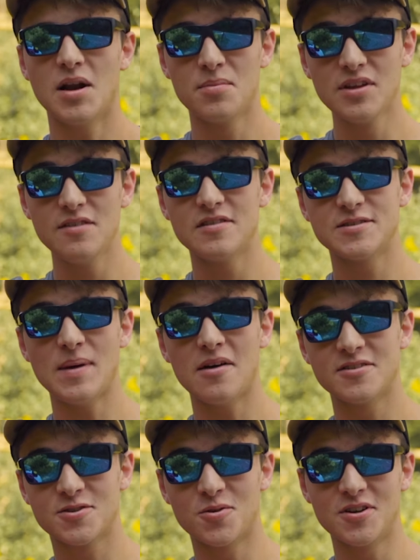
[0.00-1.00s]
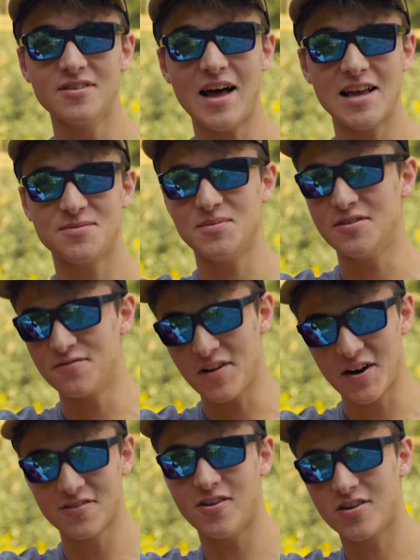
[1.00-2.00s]
But I believe this mount is going to last me a
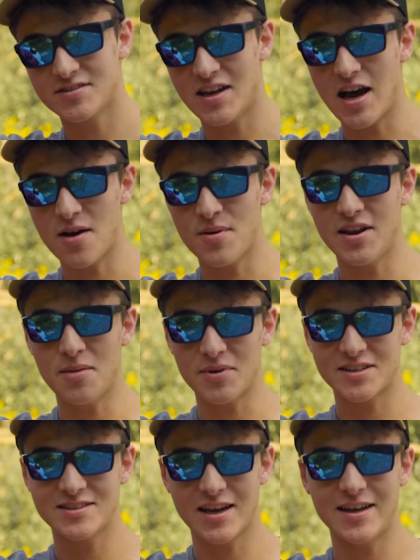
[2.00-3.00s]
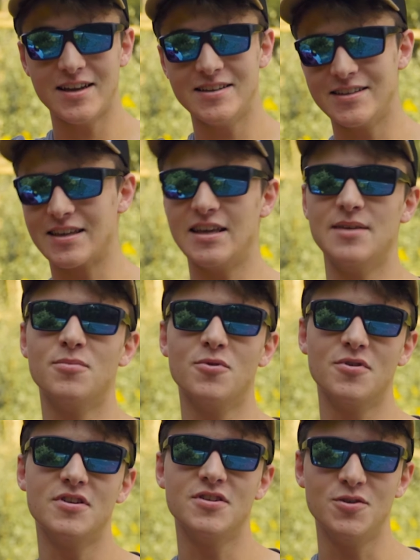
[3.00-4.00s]
very long time and I'm excited to keep
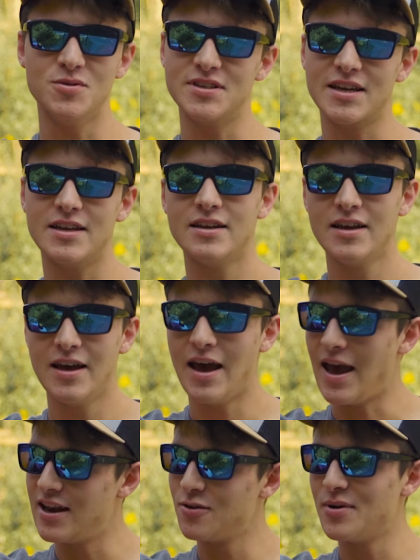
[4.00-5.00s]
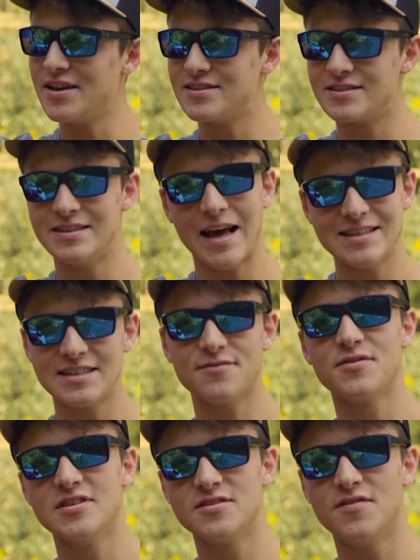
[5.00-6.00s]
on using it. Anyways, that's
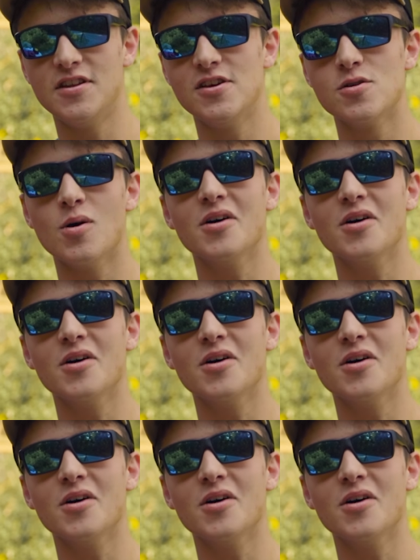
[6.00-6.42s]
it for this video.